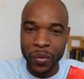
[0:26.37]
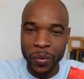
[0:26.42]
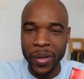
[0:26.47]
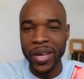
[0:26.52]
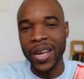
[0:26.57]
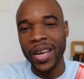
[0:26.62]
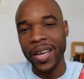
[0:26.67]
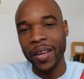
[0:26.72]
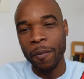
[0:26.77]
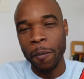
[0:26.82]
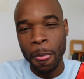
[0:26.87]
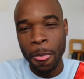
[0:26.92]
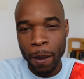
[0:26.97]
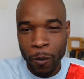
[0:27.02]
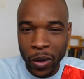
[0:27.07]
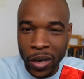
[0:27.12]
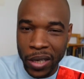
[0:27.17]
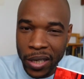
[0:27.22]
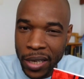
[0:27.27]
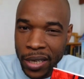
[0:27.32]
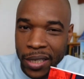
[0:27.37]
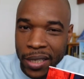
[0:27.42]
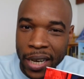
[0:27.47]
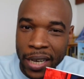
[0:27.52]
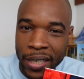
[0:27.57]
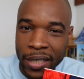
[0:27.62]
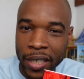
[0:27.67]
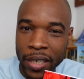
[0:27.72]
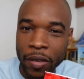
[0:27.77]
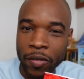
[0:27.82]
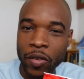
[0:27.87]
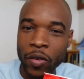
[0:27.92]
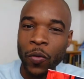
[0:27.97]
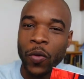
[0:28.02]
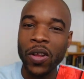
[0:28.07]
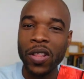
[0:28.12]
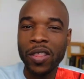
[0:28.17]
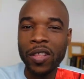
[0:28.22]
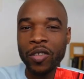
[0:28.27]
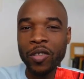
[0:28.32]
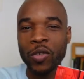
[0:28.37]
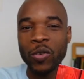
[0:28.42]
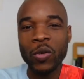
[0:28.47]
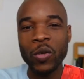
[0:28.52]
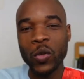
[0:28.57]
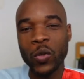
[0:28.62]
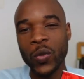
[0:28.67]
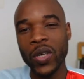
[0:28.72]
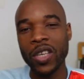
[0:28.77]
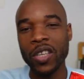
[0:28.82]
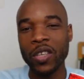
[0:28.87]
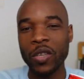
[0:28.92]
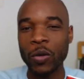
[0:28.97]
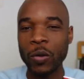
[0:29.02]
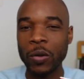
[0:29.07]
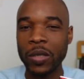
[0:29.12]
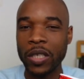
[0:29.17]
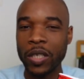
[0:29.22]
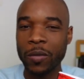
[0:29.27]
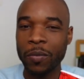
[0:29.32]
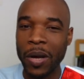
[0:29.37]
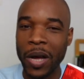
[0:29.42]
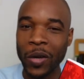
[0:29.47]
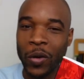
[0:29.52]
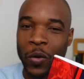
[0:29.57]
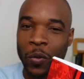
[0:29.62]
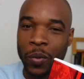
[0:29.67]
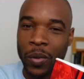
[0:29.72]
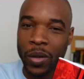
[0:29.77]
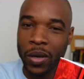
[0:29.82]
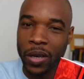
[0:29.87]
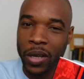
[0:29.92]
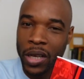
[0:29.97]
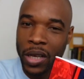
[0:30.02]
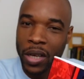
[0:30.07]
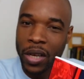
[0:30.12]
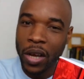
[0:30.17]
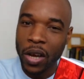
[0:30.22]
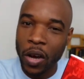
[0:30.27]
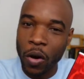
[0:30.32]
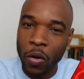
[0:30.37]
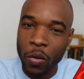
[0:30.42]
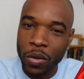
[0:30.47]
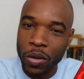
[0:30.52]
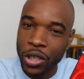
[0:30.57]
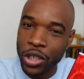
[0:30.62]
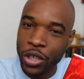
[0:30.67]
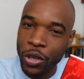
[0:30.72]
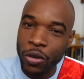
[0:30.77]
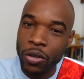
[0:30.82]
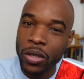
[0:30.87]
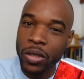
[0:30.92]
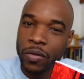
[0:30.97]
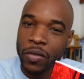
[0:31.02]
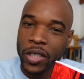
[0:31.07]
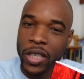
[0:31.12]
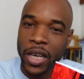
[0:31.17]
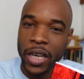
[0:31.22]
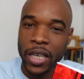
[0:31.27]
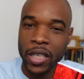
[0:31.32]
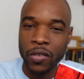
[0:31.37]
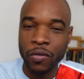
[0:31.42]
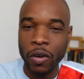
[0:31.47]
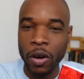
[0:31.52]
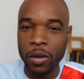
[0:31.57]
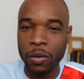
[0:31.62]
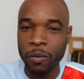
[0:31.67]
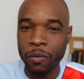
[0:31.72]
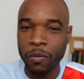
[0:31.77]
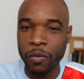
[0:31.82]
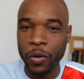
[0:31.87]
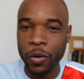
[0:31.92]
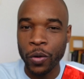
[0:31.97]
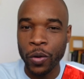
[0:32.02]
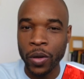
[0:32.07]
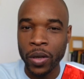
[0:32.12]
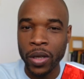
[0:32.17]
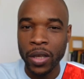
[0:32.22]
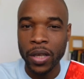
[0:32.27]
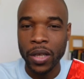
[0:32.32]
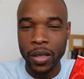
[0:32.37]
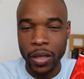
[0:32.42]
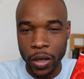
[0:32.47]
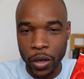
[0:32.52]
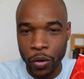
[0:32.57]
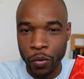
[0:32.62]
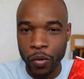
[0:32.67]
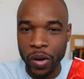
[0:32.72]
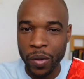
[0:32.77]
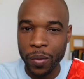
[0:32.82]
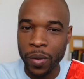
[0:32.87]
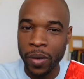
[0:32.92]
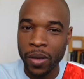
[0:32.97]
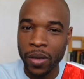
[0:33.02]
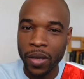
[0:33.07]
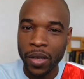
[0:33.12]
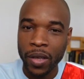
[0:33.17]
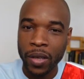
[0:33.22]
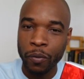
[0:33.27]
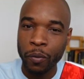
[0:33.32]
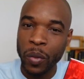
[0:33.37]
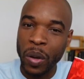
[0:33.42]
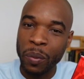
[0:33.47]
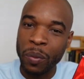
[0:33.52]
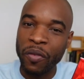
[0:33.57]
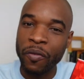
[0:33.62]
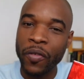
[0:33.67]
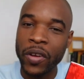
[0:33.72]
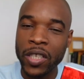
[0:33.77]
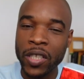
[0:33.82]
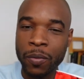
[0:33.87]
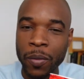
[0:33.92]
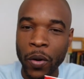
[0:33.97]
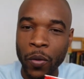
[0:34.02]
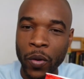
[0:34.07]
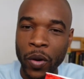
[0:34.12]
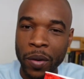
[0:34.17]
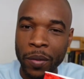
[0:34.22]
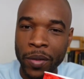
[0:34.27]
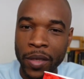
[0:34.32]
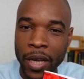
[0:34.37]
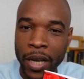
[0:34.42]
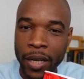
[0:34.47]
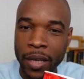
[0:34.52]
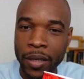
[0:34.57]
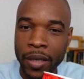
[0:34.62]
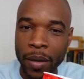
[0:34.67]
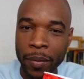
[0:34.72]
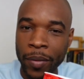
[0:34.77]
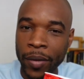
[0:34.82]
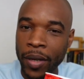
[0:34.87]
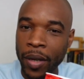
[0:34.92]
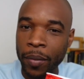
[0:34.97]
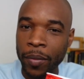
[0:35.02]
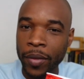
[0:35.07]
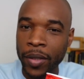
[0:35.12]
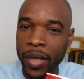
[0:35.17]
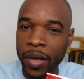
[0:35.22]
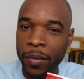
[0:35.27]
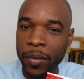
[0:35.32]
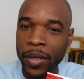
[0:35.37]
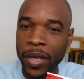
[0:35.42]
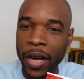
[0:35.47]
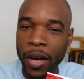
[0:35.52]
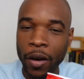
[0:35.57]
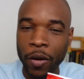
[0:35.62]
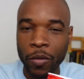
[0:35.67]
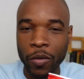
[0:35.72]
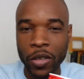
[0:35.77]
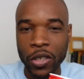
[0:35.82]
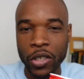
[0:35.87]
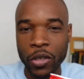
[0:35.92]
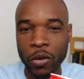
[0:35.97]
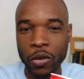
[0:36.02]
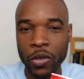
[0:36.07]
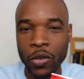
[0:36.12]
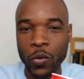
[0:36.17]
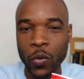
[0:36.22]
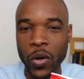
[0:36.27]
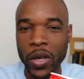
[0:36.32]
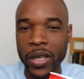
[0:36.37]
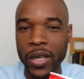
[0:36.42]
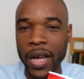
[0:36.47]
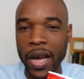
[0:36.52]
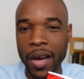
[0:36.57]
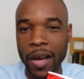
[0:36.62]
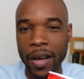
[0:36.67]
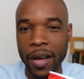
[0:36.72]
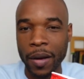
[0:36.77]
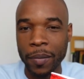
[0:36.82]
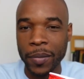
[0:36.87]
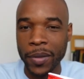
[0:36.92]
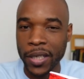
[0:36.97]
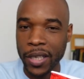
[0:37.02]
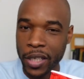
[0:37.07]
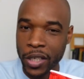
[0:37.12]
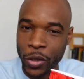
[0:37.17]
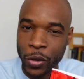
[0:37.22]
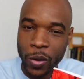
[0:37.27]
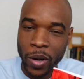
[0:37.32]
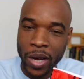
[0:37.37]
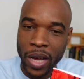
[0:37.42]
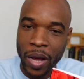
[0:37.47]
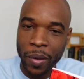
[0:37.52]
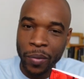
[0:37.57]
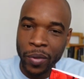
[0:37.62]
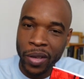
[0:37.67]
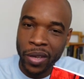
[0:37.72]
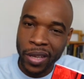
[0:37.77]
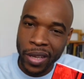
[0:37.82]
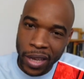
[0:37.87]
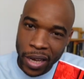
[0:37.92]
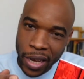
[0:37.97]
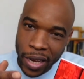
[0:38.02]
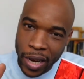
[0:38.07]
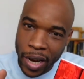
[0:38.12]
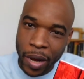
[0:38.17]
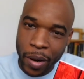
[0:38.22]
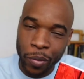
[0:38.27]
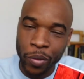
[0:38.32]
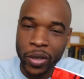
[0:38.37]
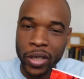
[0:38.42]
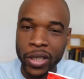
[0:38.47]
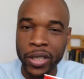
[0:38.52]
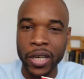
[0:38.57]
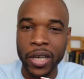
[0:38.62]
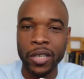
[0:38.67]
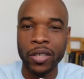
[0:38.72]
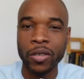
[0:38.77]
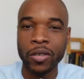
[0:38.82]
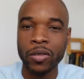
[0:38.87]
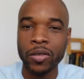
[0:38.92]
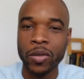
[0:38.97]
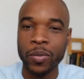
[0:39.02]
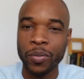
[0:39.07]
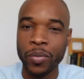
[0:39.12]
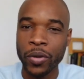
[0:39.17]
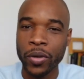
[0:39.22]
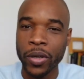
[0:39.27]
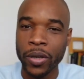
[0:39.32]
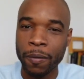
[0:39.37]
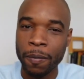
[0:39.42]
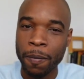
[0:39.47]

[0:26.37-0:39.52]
But hey, we can teach ourselves. And one of the tools we can use is my new book, On the Shoulders of Giants, Volume 4, The Caribbean. Remember, visit my website, www.ontheshoulders1.com to get your copy. And I appreciate your support.